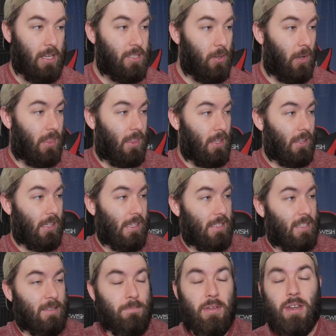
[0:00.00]
So I think that
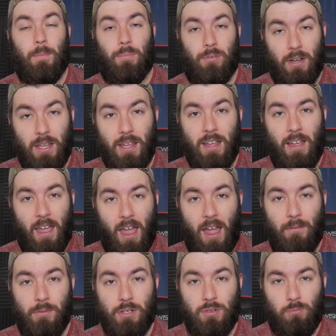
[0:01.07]
this has been a pretty
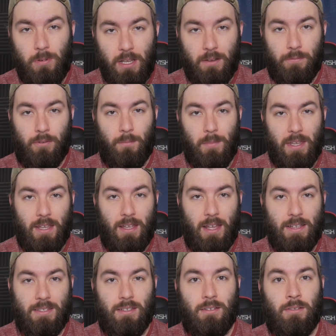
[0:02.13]
average week for me
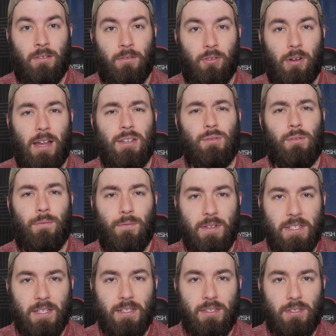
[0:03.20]
as a graduate
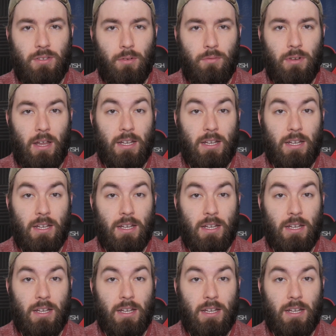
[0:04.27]
physics student.